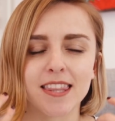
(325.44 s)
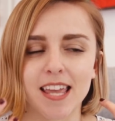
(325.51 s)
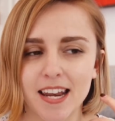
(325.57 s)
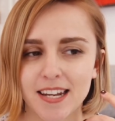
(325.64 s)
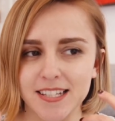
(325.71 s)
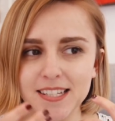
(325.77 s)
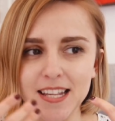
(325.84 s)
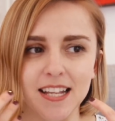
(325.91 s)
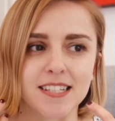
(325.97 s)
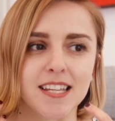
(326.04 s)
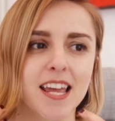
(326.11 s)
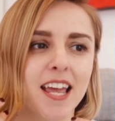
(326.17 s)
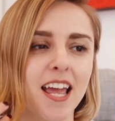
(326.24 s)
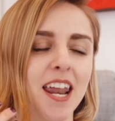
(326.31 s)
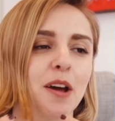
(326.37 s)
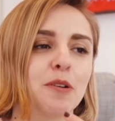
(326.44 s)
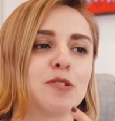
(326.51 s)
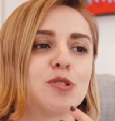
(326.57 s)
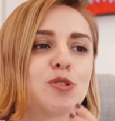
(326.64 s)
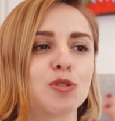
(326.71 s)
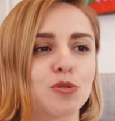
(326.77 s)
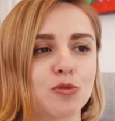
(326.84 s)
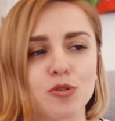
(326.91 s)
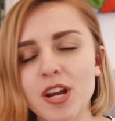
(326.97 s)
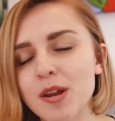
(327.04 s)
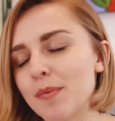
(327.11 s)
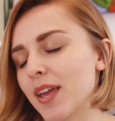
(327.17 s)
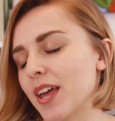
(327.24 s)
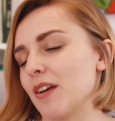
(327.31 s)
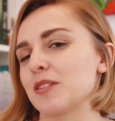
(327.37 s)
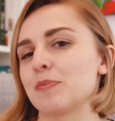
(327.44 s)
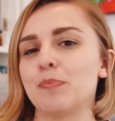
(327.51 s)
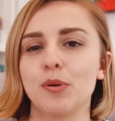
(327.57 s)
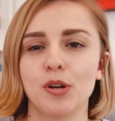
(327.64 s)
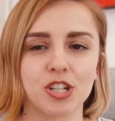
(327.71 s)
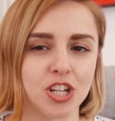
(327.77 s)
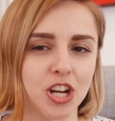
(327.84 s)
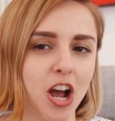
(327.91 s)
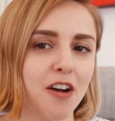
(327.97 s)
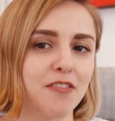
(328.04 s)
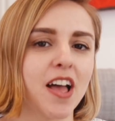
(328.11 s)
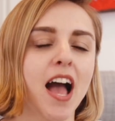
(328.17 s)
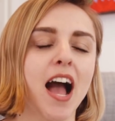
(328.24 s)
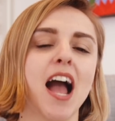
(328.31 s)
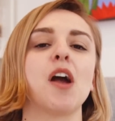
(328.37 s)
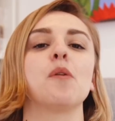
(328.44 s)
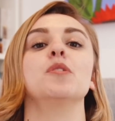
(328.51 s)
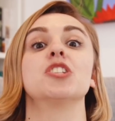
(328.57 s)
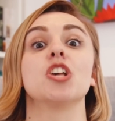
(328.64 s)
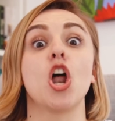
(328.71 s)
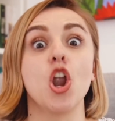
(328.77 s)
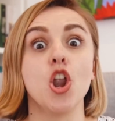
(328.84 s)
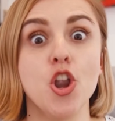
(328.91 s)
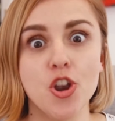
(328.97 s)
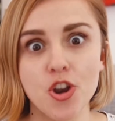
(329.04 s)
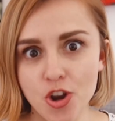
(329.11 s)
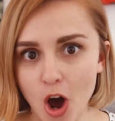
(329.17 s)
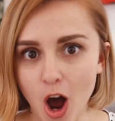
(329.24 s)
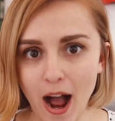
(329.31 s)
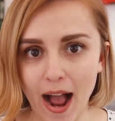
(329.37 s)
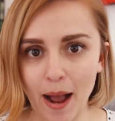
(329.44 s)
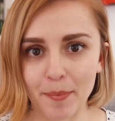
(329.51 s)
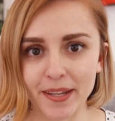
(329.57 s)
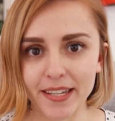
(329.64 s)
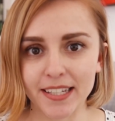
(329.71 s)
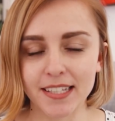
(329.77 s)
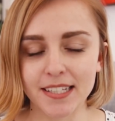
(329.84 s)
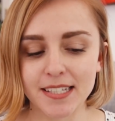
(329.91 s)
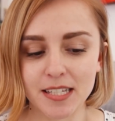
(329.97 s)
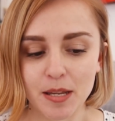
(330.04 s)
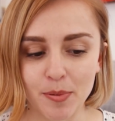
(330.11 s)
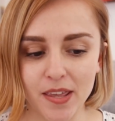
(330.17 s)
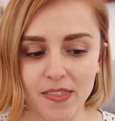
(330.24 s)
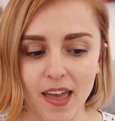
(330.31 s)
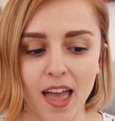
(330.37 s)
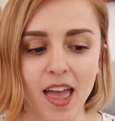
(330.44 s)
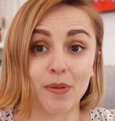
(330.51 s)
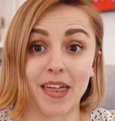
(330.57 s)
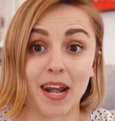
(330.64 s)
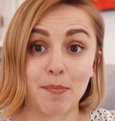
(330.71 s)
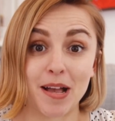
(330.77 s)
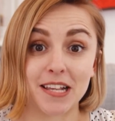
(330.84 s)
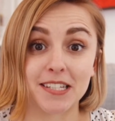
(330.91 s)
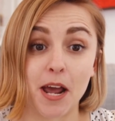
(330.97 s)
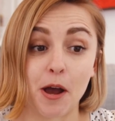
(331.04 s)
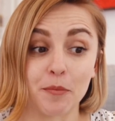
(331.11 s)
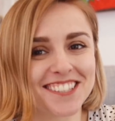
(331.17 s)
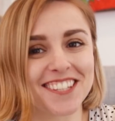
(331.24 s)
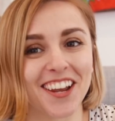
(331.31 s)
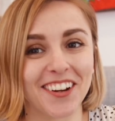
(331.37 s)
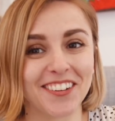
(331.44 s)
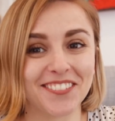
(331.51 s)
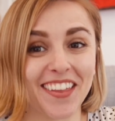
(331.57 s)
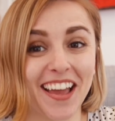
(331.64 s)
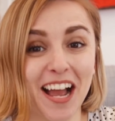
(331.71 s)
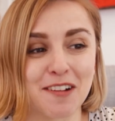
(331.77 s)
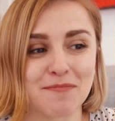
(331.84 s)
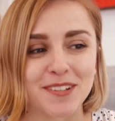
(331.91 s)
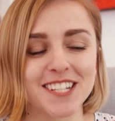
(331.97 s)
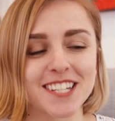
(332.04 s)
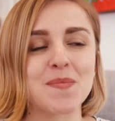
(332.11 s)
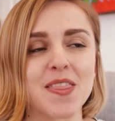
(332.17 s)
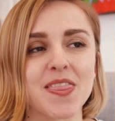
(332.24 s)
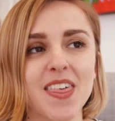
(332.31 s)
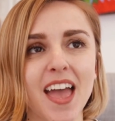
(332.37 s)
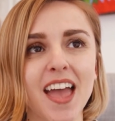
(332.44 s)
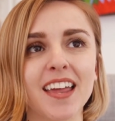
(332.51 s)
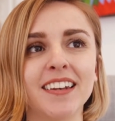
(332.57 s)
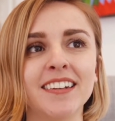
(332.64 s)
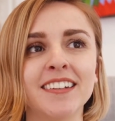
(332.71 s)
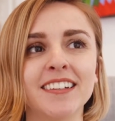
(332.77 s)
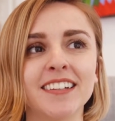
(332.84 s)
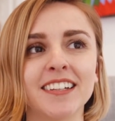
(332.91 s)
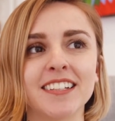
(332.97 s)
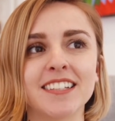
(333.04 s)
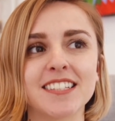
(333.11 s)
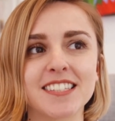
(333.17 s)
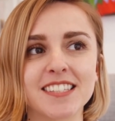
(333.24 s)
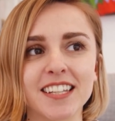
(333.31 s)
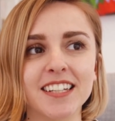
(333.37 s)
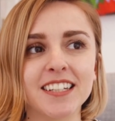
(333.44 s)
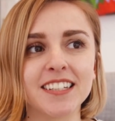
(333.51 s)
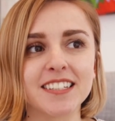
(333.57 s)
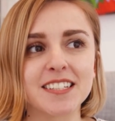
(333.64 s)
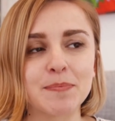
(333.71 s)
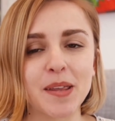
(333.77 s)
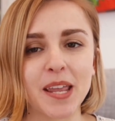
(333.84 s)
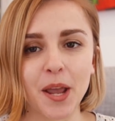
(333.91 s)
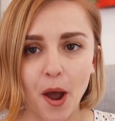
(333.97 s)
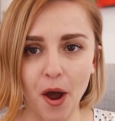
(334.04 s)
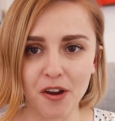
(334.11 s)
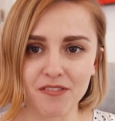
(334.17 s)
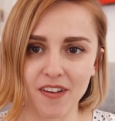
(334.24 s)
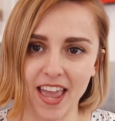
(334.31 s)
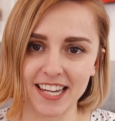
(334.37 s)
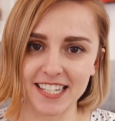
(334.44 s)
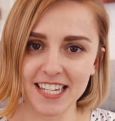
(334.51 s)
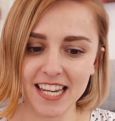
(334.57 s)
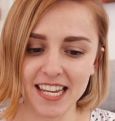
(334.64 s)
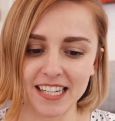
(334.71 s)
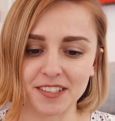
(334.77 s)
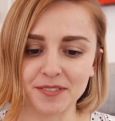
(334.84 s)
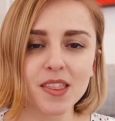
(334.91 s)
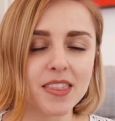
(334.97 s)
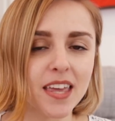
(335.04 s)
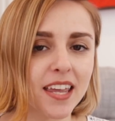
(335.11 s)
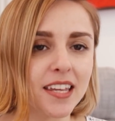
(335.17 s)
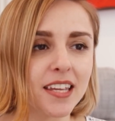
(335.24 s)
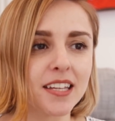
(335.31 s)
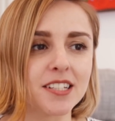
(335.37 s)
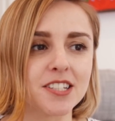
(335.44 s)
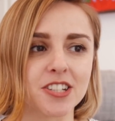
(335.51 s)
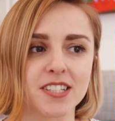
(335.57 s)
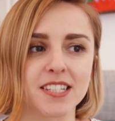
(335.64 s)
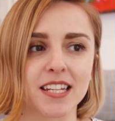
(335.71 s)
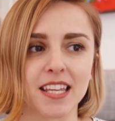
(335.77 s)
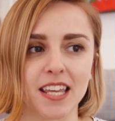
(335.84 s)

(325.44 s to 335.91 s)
the anaesthetic and I was screaming and I was pushing it off. I was not happy to be there, but then I passed out. So that happened. But then since being over 18, they just